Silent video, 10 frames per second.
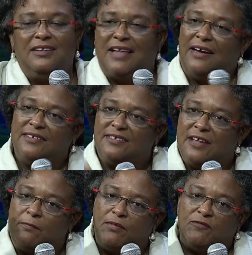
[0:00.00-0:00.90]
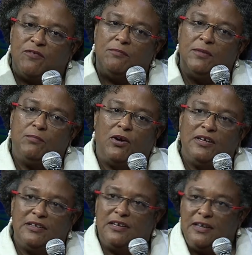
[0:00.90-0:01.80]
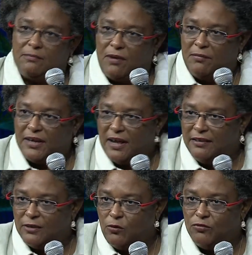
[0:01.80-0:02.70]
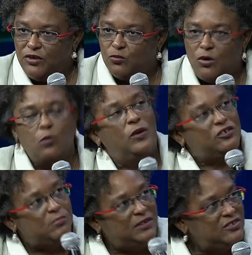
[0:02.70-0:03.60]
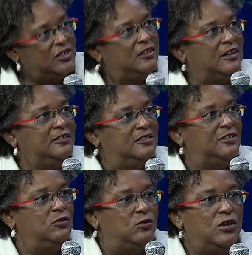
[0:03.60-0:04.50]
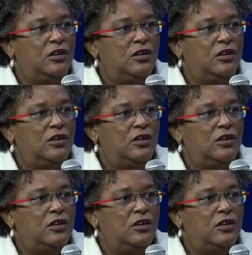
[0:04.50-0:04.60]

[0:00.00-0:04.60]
That is separate from the polyclinic public health outreach work, which must still continue.